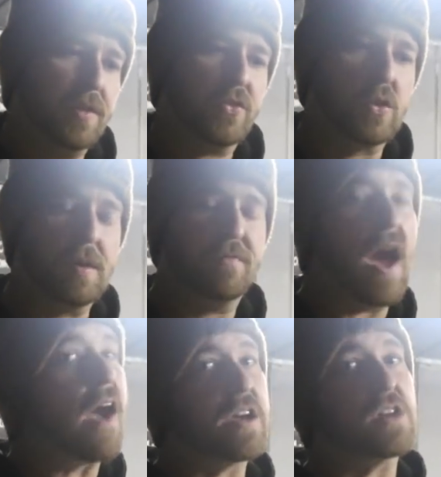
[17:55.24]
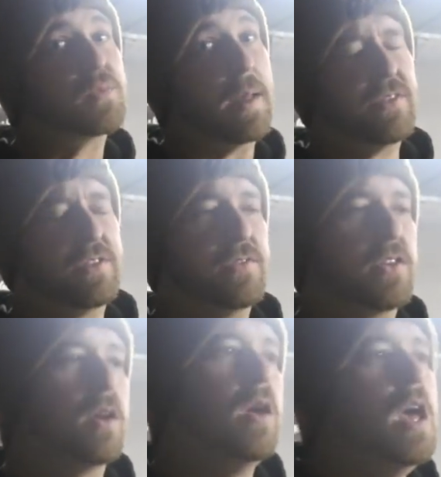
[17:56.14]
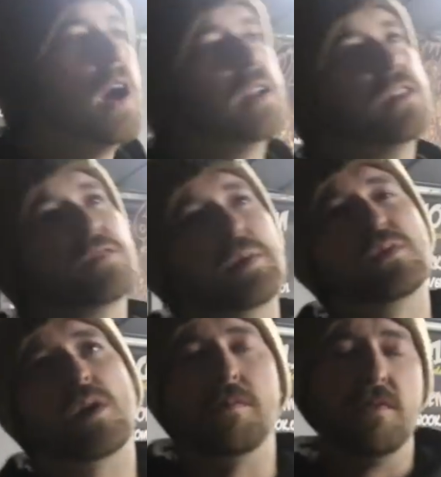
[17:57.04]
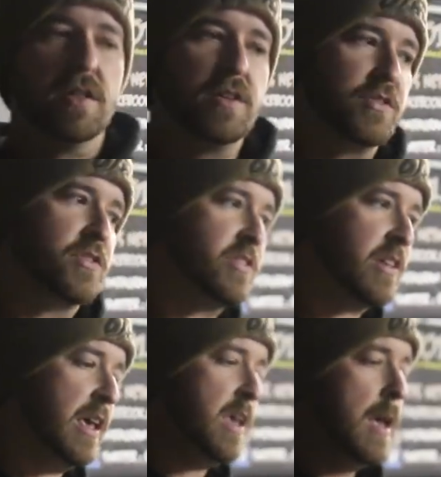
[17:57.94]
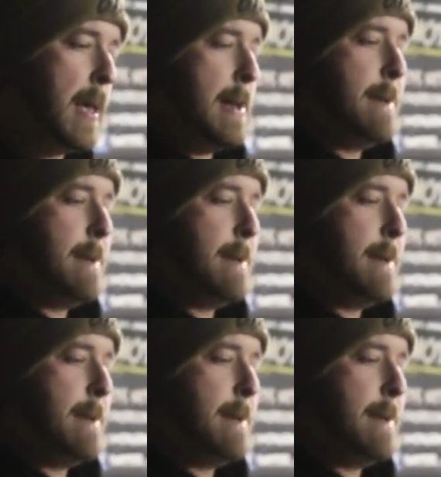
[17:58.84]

just could be very expensive, so I need to speak to a couple of others to see